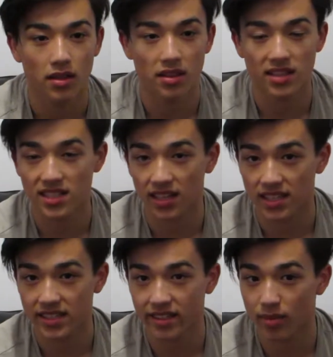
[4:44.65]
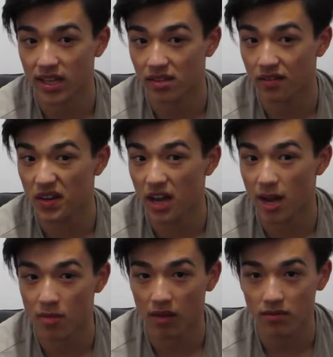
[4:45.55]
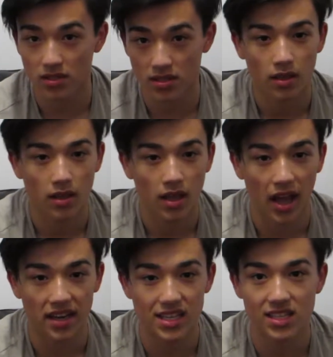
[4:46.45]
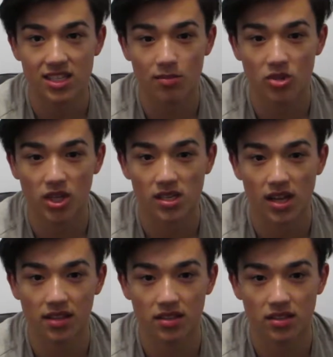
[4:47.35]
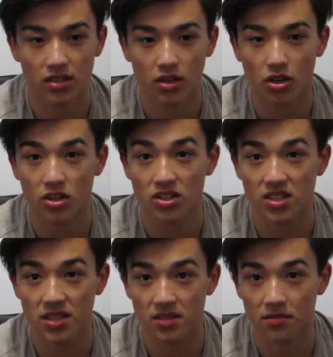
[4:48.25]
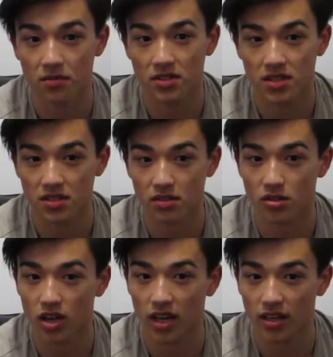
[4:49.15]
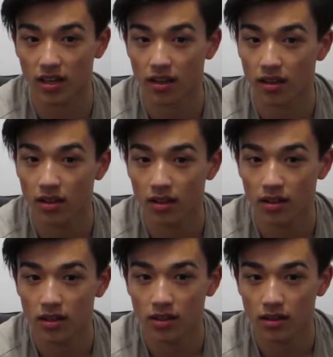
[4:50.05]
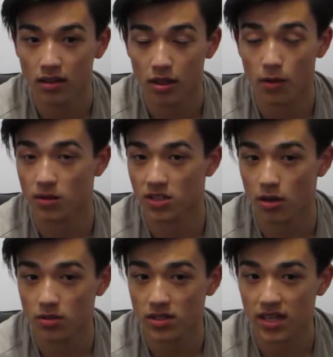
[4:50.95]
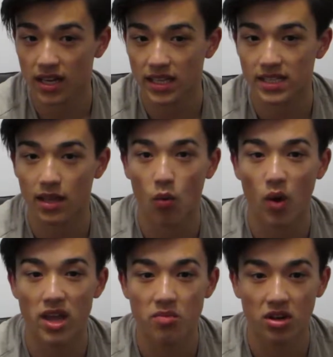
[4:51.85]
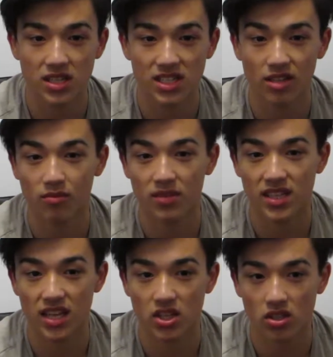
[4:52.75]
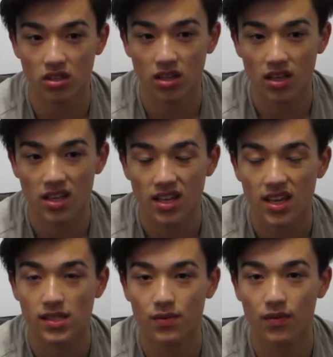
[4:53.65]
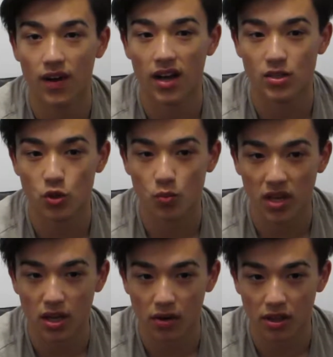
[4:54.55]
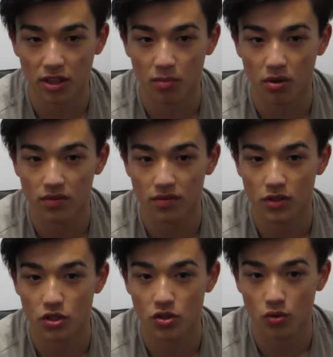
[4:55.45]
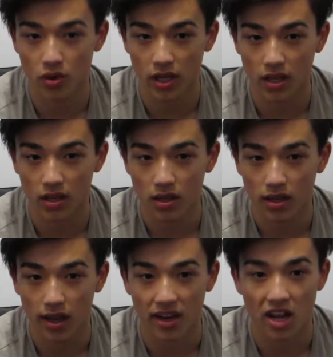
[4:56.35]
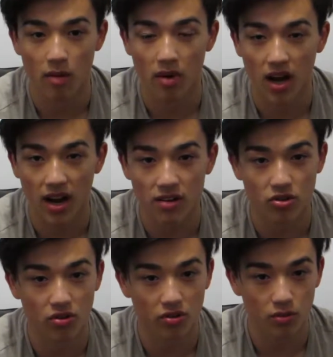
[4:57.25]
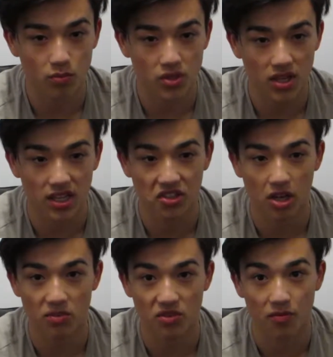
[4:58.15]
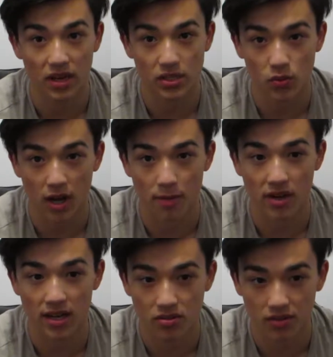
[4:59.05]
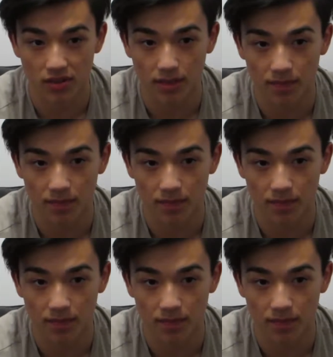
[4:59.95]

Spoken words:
The study took place over 9 months and each subject undertook consistent resistance training. The results tell us that whey protein supplementation is far superior than both the soy and carbohydrate groups in terms of muscle hypertrophy.